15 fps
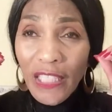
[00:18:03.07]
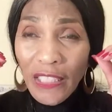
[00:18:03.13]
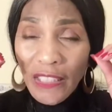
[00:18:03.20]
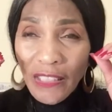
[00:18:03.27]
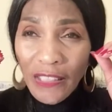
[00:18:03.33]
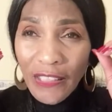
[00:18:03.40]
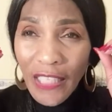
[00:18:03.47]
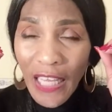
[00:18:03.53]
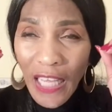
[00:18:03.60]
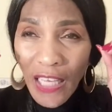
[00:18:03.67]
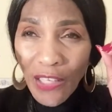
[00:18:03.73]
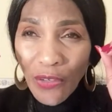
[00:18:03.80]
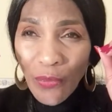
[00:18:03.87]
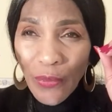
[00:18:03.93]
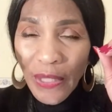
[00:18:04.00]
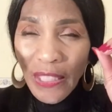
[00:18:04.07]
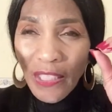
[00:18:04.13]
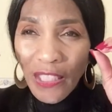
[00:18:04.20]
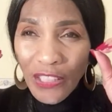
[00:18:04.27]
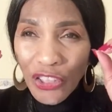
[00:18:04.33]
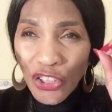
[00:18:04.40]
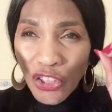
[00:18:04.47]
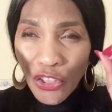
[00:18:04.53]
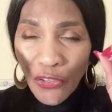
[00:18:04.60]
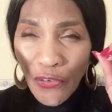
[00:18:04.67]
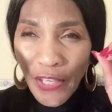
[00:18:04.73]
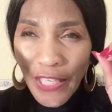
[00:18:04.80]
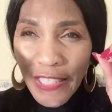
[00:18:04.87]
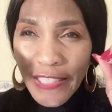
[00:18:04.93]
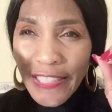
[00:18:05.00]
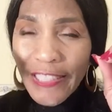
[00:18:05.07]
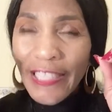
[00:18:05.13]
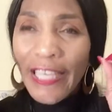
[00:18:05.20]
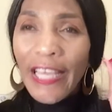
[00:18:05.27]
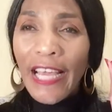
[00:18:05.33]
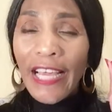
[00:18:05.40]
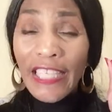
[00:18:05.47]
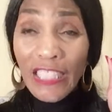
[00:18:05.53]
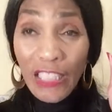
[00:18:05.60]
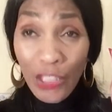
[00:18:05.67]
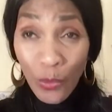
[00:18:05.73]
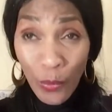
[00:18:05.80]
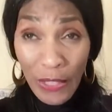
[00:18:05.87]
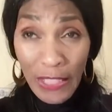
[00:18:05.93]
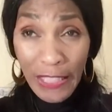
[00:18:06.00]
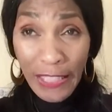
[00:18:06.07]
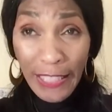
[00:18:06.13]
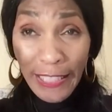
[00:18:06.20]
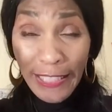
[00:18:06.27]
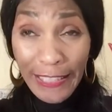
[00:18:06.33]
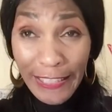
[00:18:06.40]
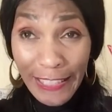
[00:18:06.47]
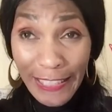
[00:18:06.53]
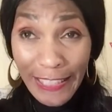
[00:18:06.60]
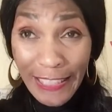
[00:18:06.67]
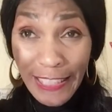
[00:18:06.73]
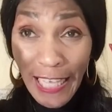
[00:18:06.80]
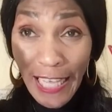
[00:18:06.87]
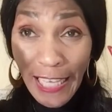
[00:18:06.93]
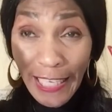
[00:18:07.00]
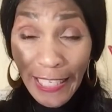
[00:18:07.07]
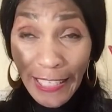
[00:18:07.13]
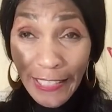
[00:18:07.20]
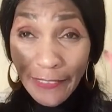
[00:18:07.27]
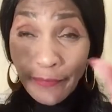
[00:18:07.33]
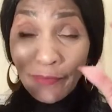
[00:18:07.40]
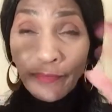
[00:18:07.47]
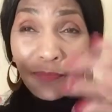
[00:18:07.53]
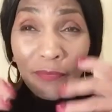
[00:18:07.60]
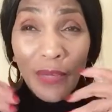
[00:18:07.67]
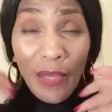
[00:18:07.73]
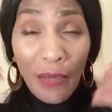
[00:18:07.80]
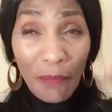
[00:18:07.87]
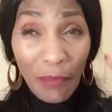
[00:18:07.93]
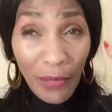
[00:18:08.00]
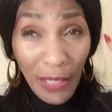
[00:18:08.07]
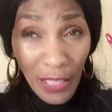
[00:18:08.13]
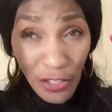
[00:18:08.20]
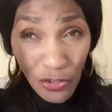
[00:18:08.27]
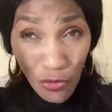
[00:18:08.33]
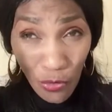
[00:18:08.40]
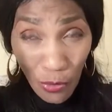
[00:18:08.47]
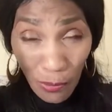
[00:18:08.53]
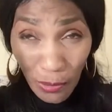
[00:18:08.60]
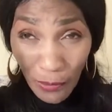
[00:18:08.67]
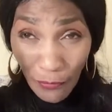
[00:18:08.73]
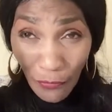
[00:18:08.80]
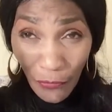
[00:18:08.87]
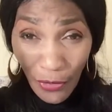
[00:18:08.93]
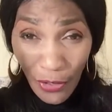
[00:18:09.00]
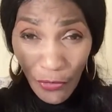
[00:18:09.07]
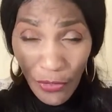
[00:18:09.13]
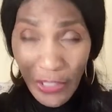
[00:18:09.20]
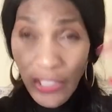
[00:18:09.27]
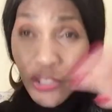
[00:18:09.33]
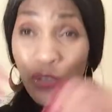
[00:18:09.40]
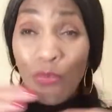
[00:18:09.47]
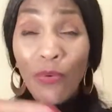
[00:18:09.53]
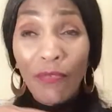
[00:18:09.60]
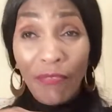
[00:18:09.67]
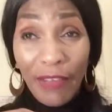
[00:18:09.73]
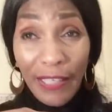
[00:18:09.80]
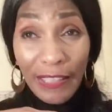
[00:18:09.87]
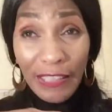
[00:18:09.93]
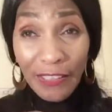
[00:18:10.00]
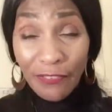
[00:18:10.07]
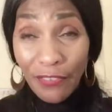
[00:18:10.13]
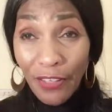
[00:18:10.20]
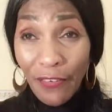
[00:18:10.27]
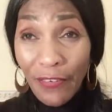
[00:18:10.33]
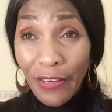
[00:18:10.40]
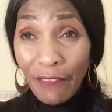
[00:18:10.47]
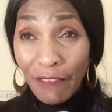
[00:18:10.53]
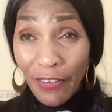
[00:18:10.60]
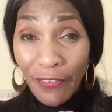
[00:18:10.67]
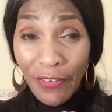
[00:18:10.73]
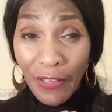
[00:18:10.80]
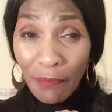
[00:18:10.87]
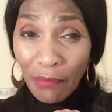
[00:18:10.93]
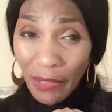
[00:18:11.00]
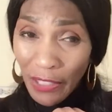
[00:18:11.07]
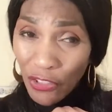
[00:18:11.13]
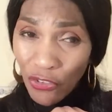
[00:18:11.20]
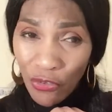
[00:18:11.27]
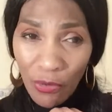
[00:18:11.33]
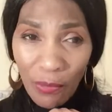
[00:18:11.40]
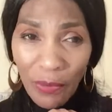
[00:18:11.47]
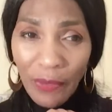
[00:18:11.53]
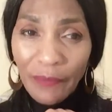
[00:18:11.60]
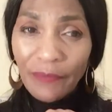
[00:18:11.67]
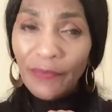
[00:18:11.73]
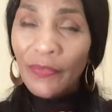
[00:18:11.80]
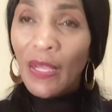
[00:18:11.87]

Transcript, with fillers: such an eloquent, luxurious, exquisitely designed, pleasurable fragrance. You will find this very, very pleasurable.